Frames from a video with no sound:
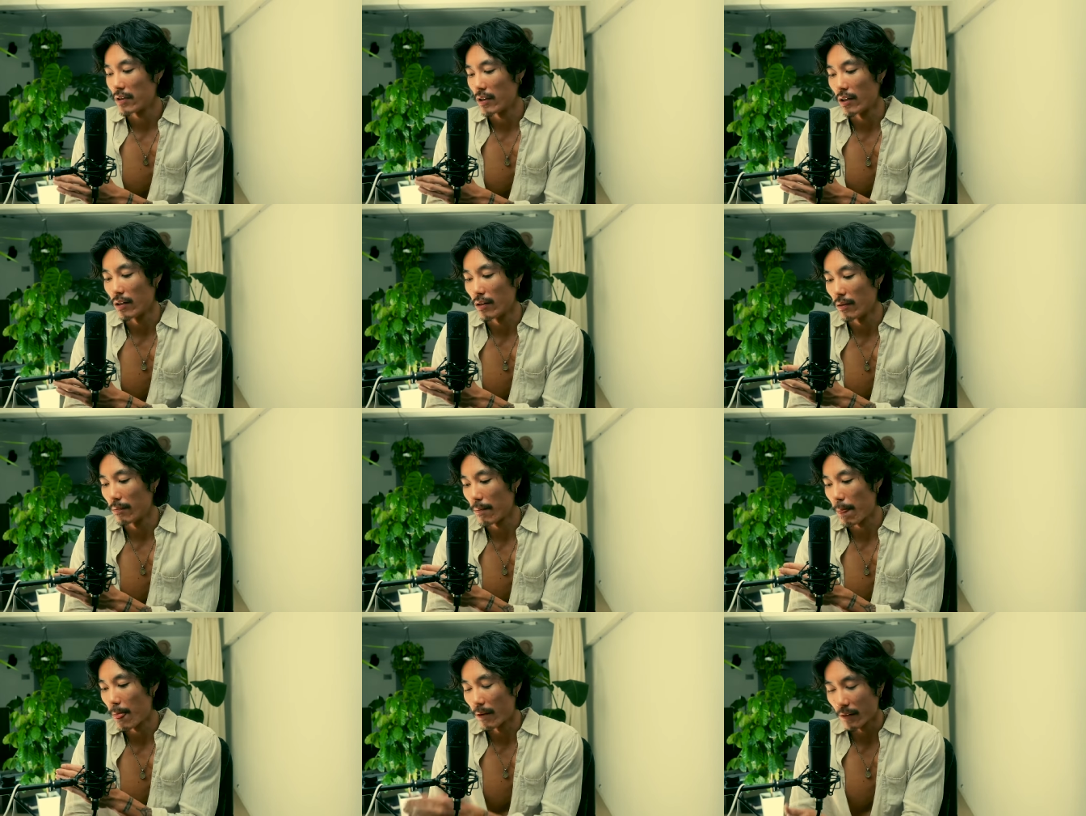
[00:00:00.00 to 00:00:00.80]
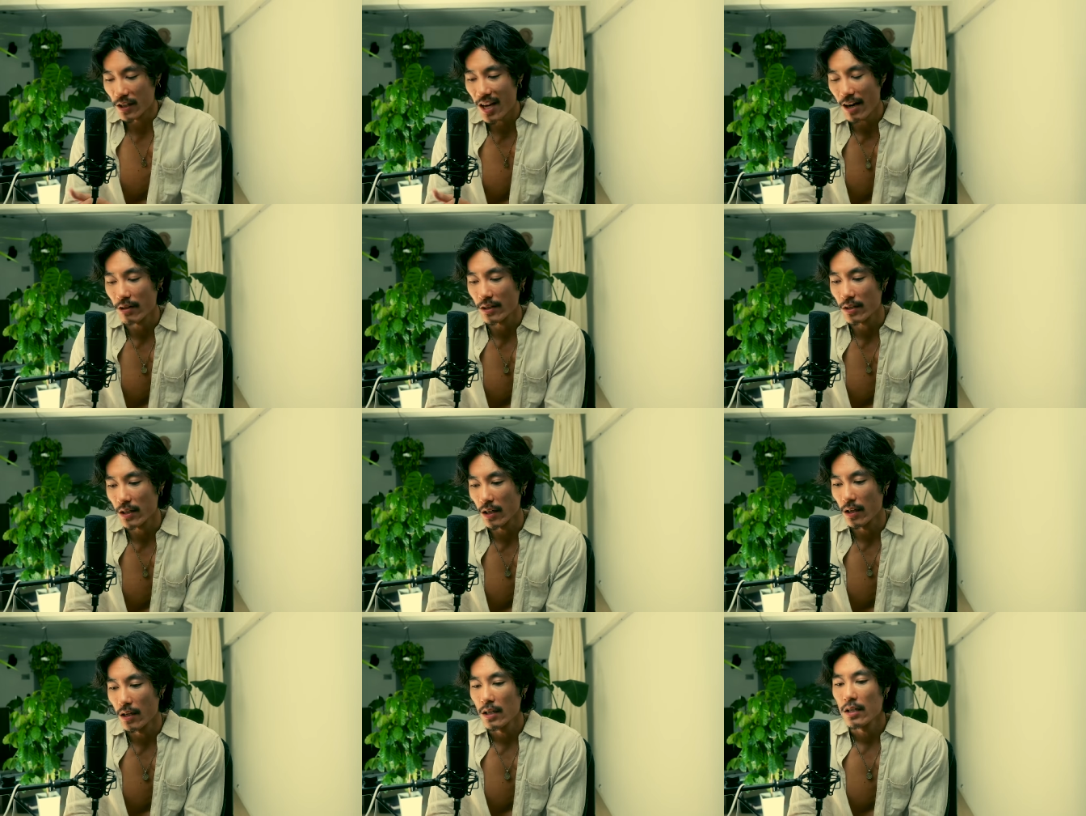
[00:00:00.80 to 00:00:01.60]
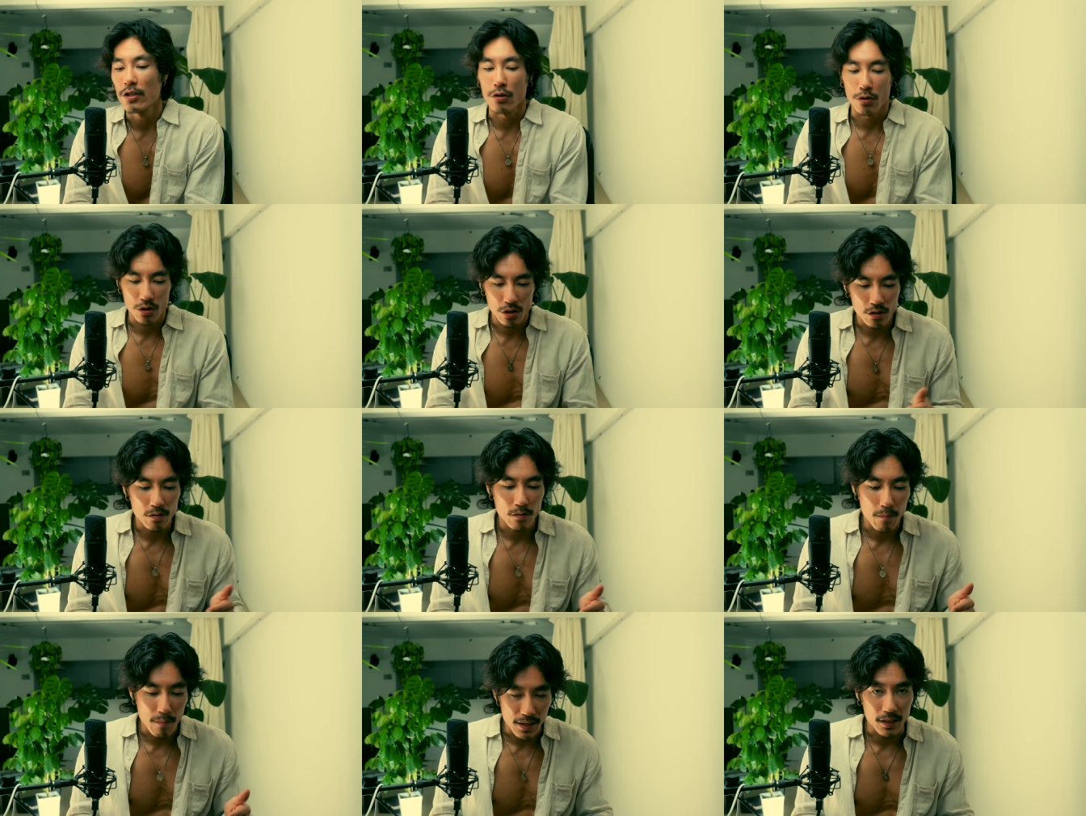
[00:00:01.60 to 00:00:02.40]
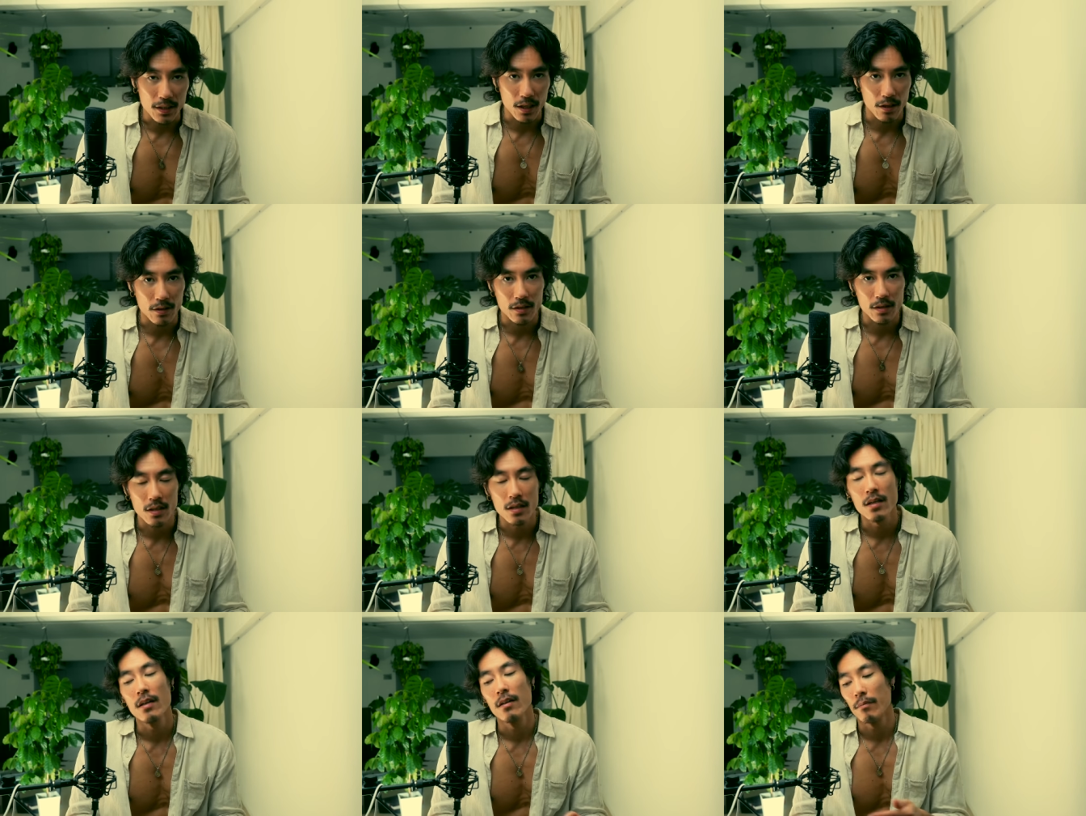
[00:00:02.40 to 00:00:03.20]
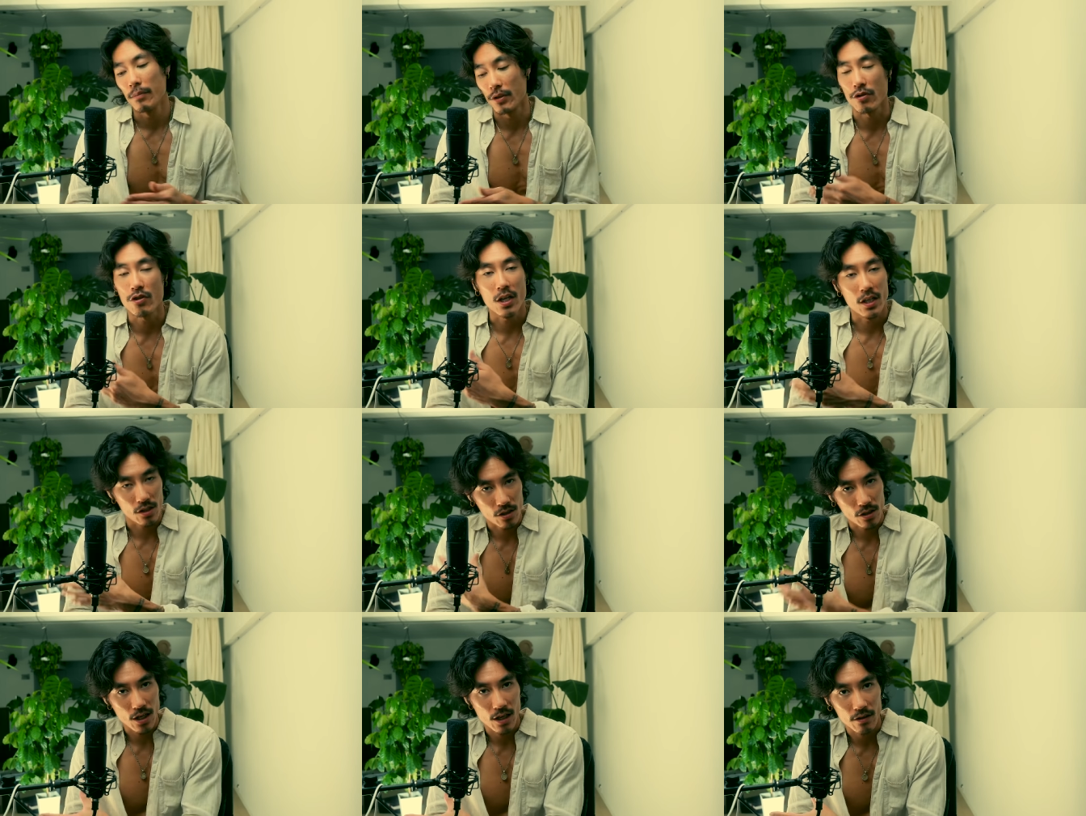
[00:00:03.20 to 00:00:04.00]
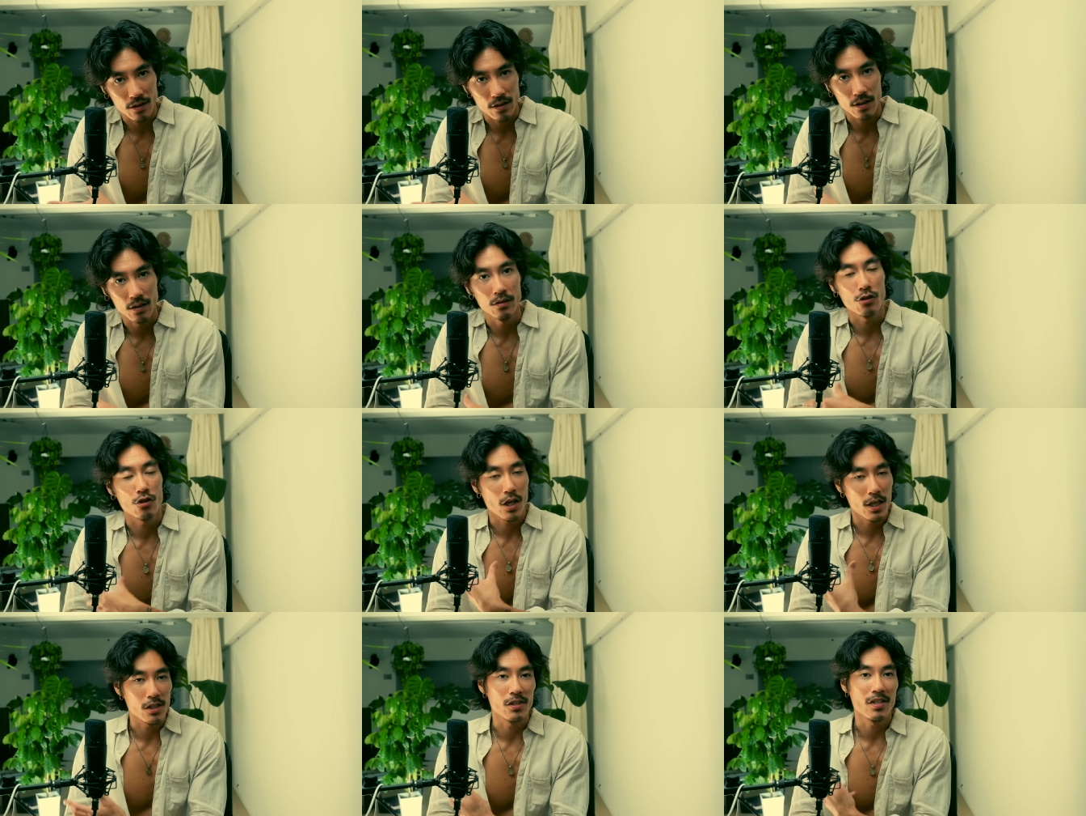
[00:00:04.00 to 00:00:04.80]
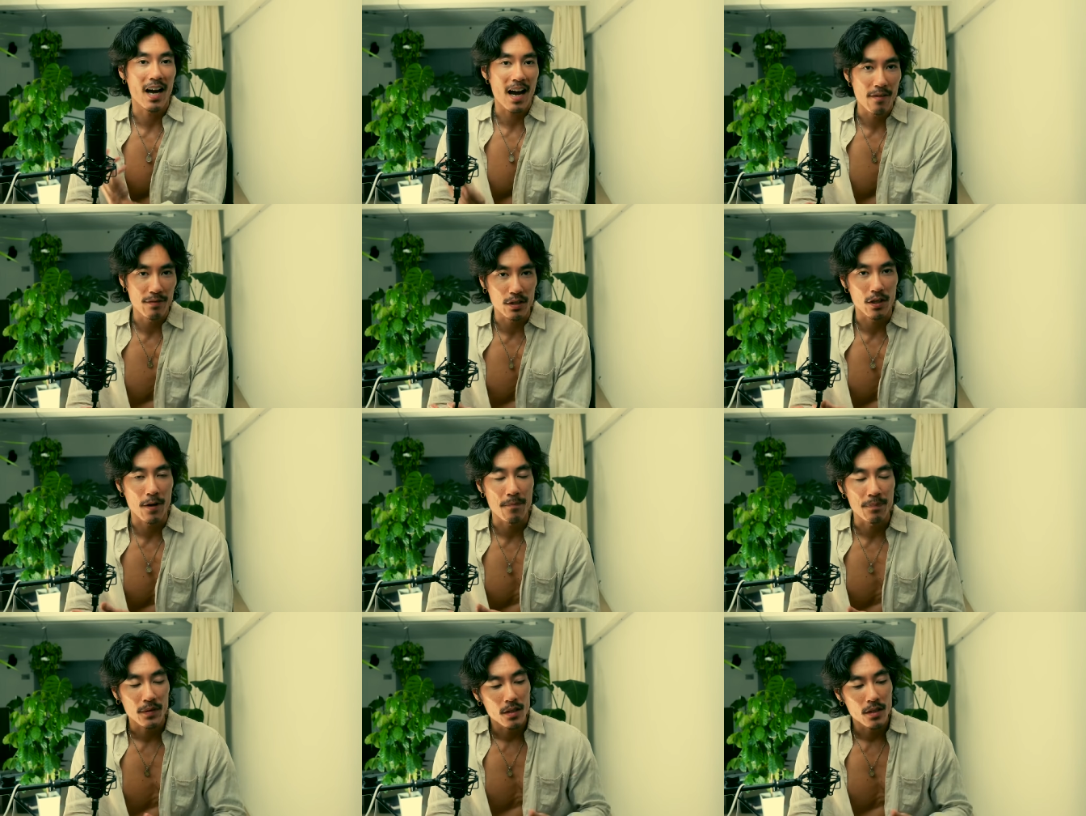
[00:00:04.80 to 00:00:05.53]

uh, a character, you're still main character, but you're changing the character, you're changing the avatar.